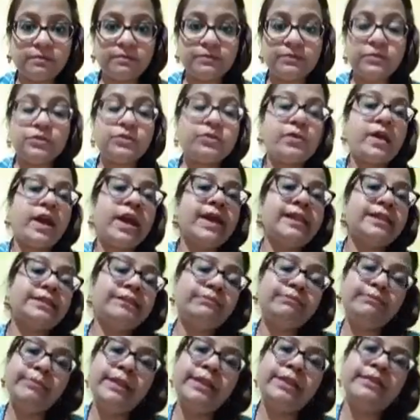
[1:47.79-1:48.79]
So I
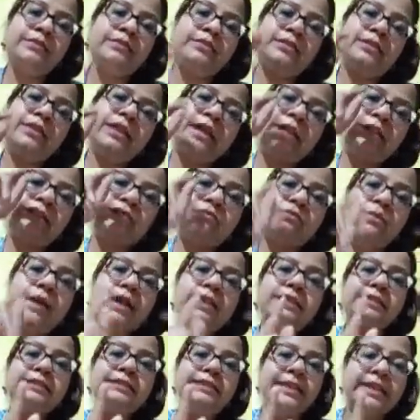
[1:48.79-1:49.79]
split that
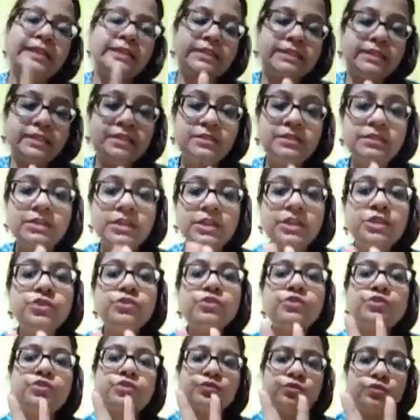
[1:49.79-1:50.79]
one sentence into
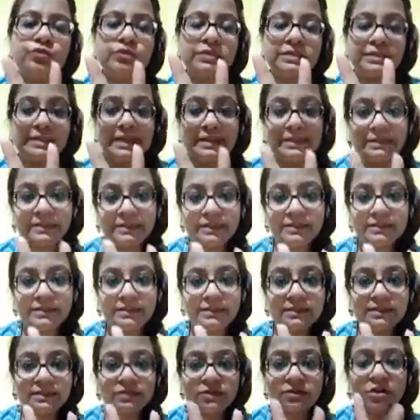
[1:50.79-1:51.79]
2
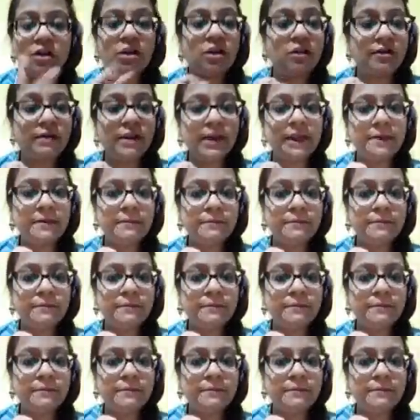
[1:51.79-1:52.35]
sentences. Alright.